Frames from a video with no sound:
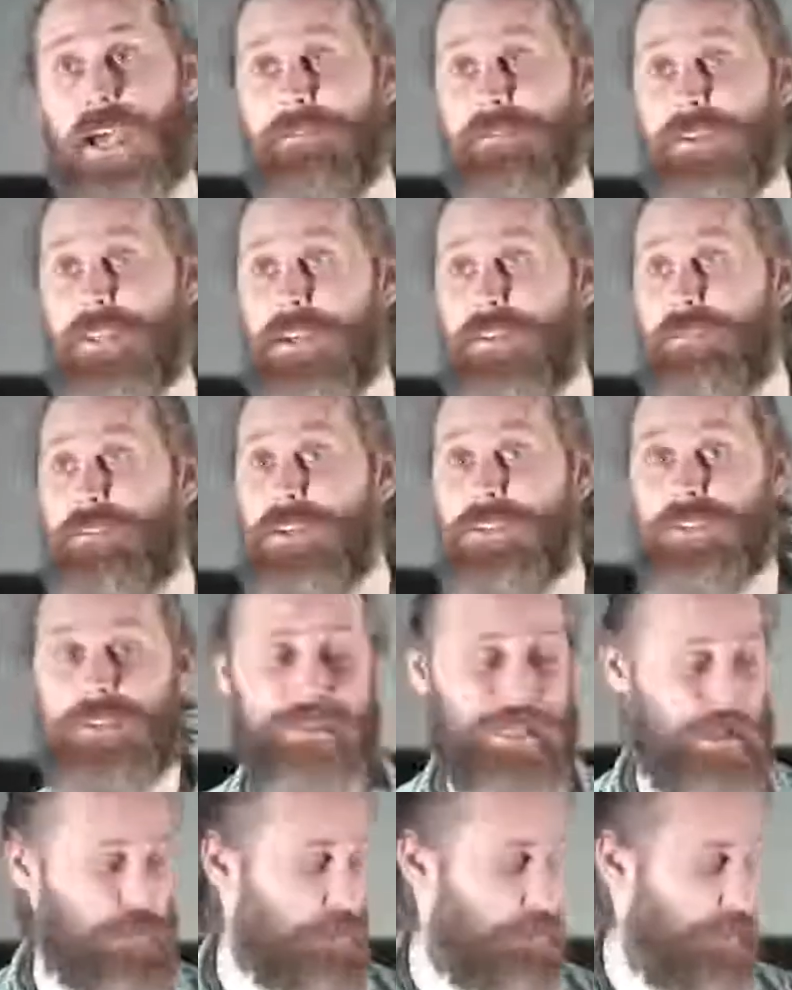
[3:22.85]
Everything I've got to
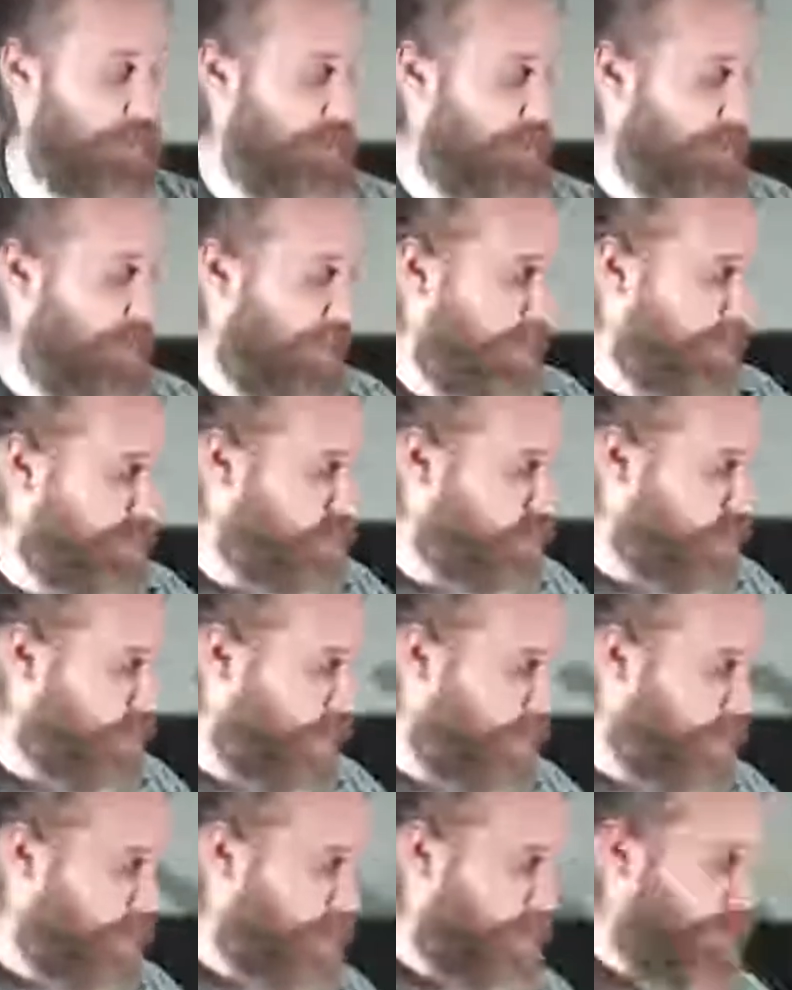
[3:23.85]
say will be in there as
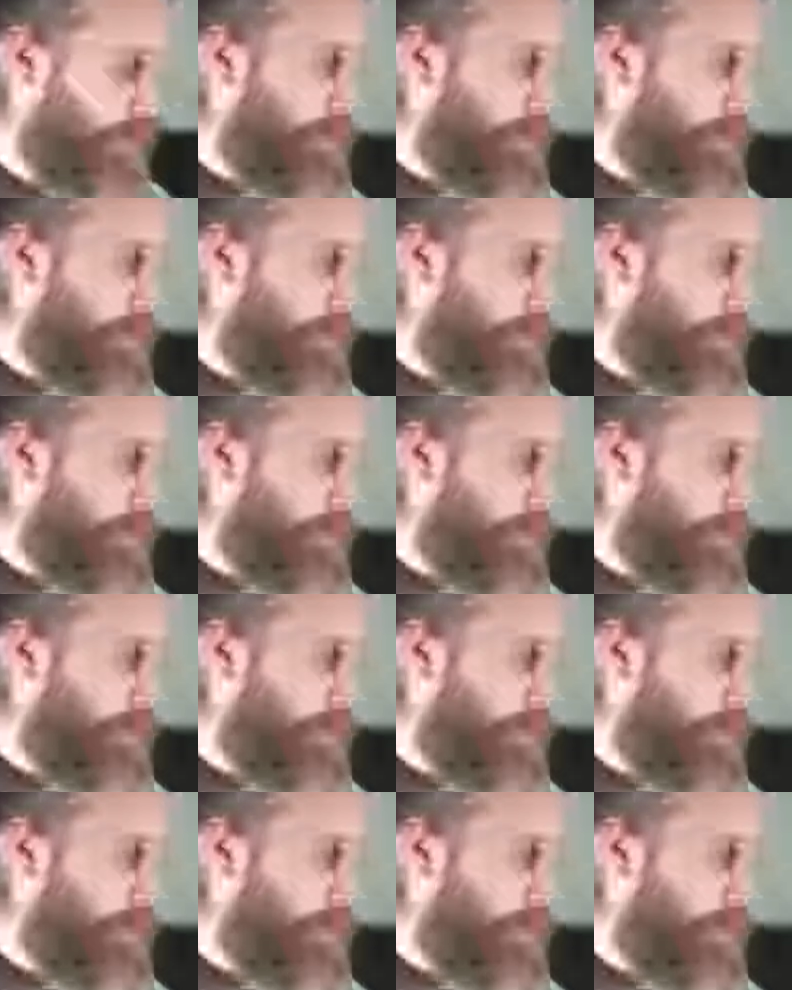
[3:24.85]
well.